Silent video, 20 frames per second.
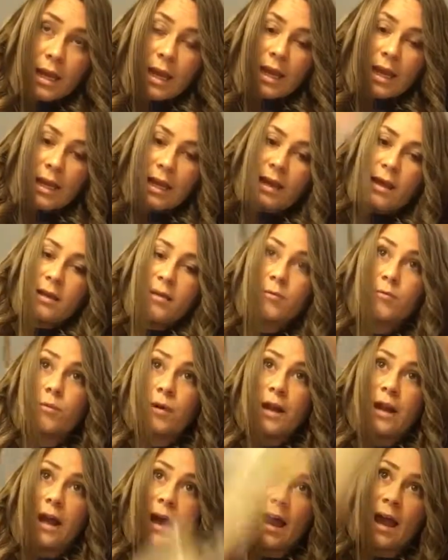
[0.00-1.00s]
And
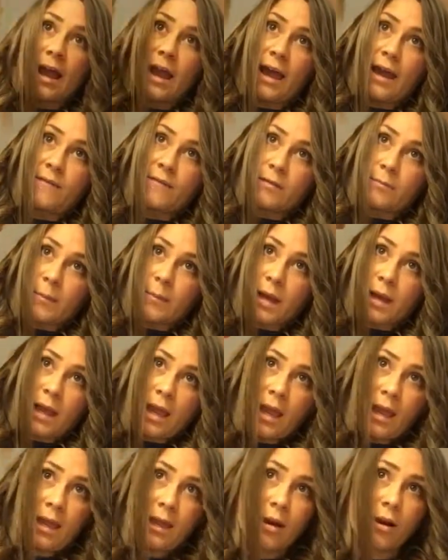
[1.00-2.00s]
what I have in my
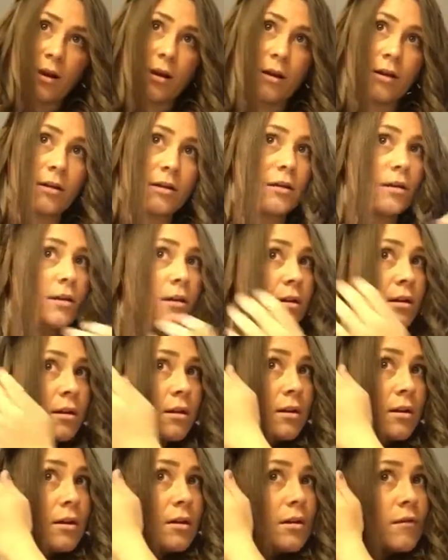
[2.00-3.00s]
hair
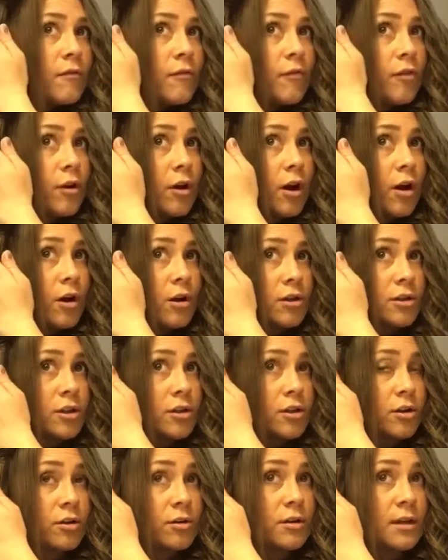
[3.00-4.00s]
for hard to
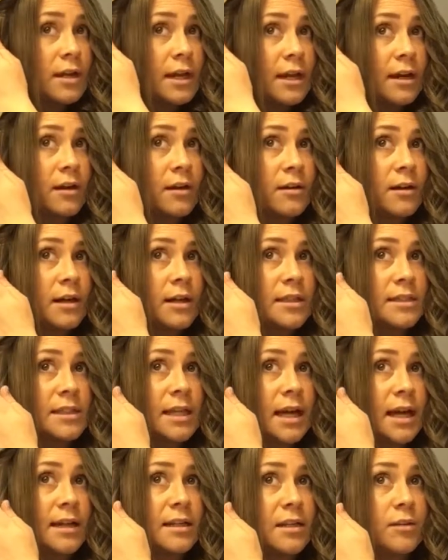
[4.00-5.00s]
curl hair is
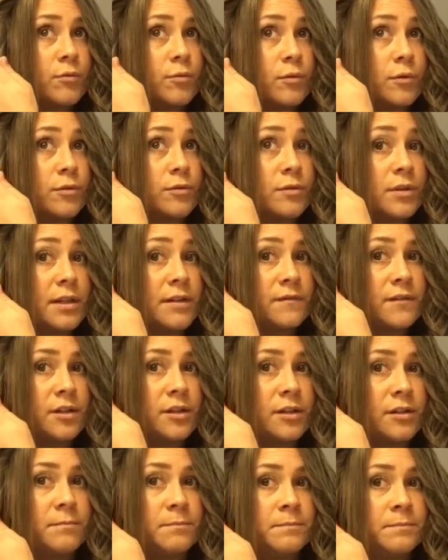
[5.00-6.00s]
I did root
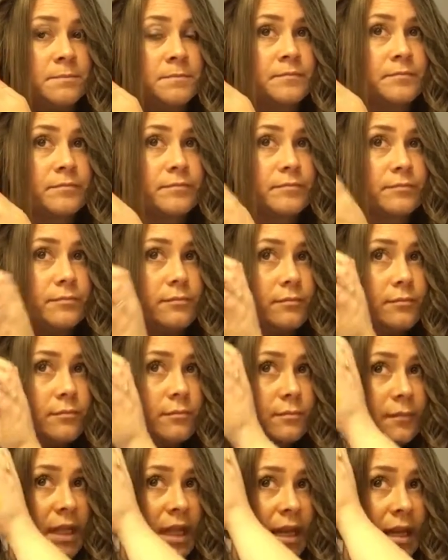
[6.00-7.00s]
lifter
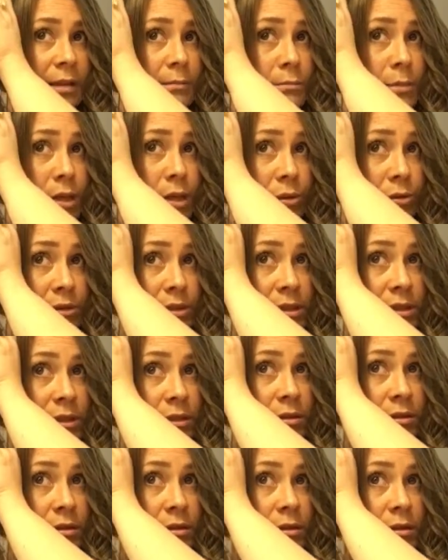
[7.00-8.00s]
and mousse.
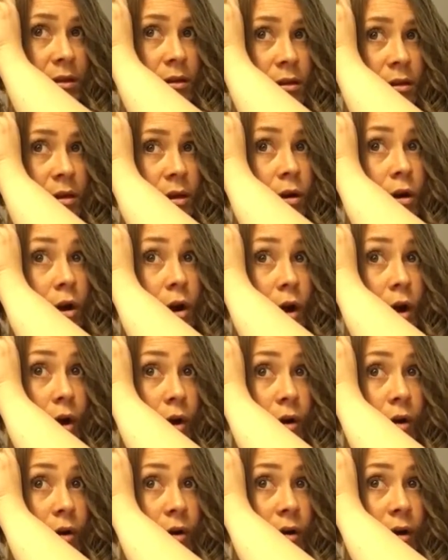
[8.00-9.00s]

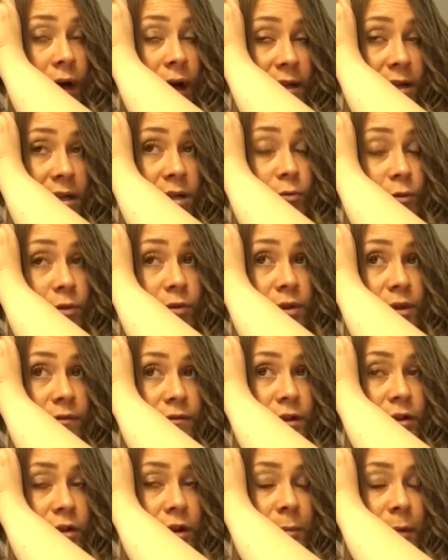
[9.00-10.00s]
I did root
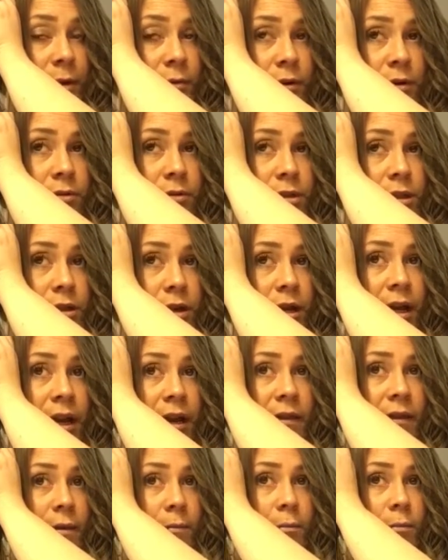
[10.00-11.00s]
lifter on my roots,
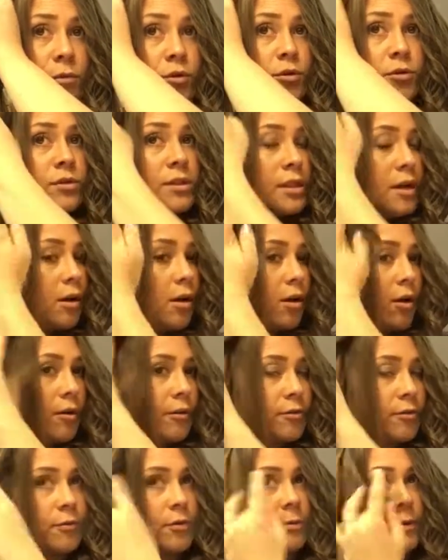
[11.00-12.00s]
and then mousse all
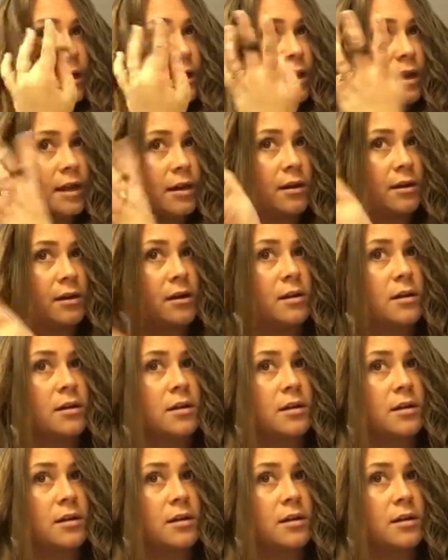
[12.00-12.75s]
through my hair.